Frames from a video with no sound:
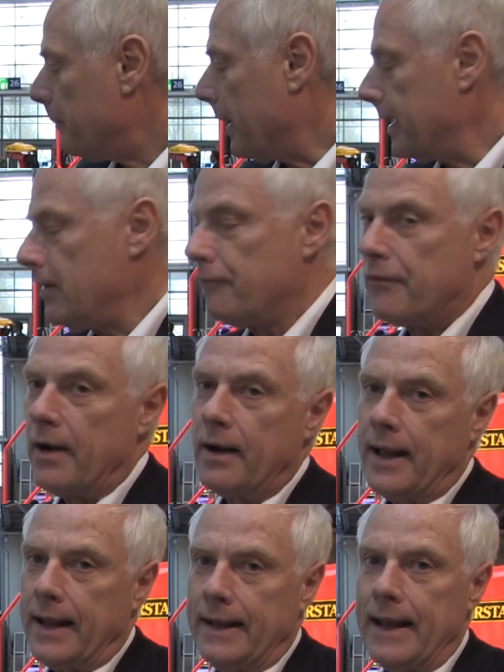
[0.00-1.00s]
by
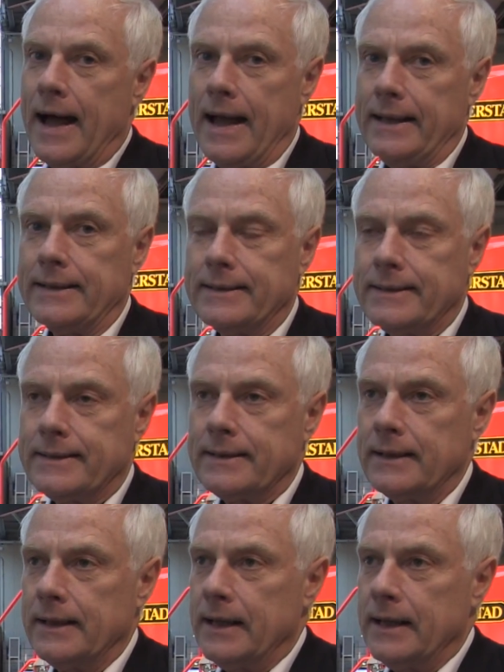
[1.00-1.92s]
infrared lights.